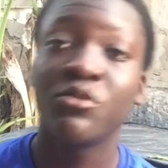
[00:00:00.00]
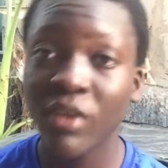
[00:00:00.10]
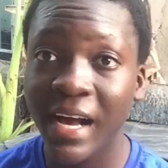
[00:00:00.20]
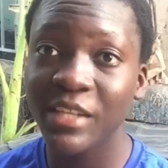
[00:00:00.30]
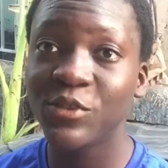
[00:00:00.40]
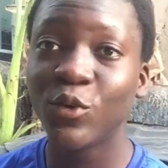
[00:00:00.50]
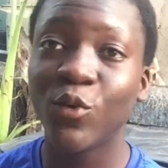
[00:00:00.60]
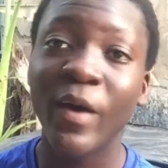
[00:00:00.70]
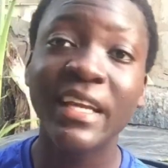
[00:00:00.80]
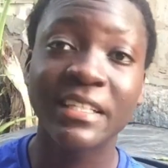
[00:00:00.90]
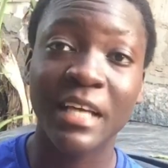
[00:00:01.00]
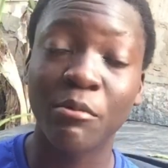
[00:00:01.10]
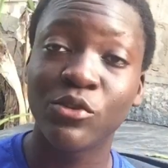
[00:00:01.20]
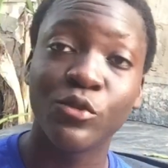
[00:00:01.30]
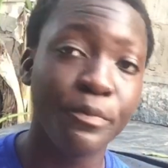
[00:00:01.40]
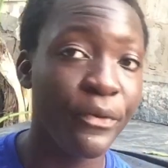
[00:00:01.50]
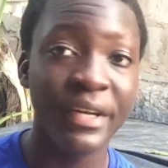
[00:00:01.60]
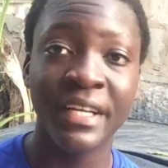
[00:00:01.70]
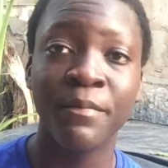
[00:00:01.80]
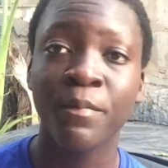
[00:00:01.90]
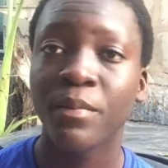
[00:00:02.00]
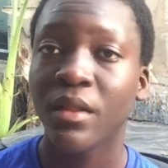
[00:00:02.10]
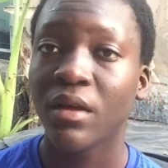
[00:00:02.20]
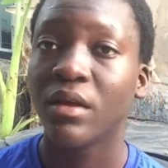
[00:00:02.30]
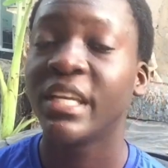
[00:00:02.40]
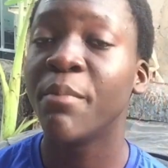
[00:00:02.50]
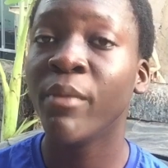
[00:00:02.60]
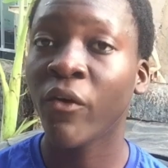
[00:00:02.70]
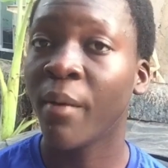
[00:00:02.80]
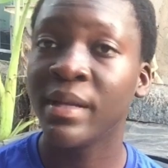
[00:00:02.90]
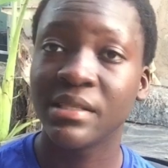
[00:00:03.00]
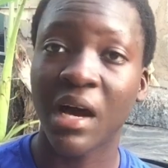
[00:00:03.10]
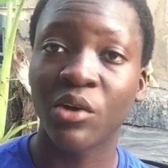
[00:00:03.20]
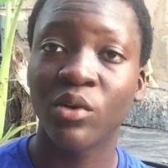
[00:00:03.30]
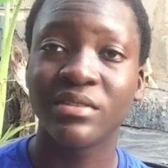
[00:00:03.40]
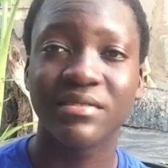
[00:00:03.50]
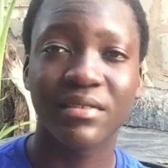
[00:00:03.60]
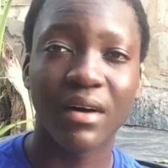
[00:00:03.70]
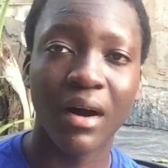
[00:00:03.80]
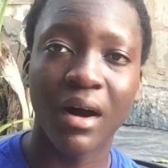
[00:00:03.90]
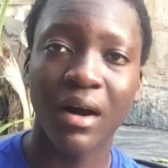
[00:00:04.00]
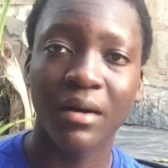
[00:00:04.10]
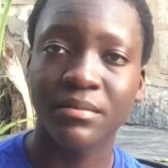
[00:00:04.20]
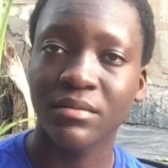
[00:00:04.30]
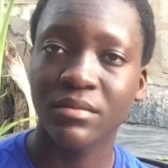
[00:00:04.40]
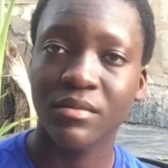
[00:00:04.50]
As you guys know, when it comes to breeding, the male rabbits are not